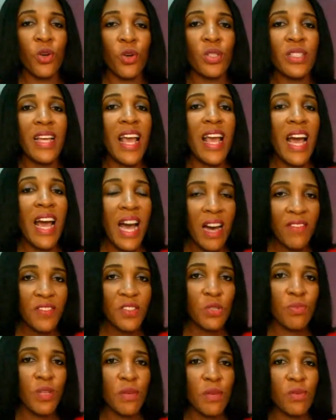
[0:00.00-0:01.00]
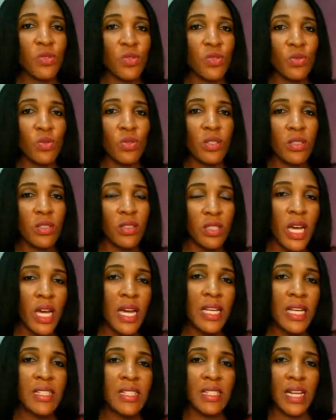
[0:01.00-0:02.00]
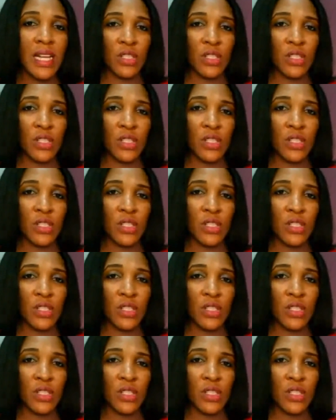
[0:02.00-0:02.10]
They have to be able to do the things